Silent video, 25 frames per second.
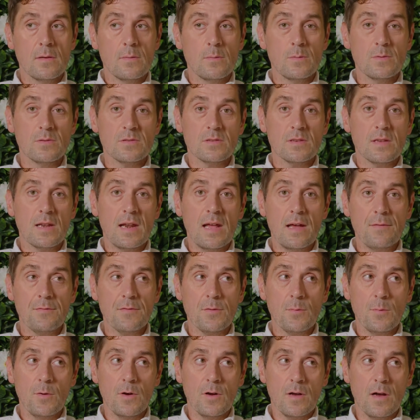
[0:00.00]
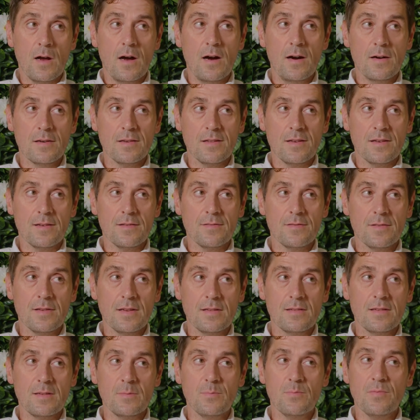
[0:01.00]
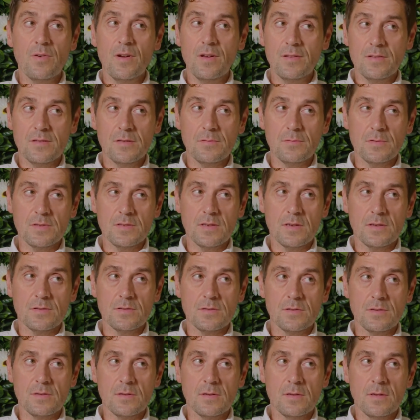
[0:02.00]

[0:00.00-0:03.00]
is going to have to work harder than it did prior to the recession.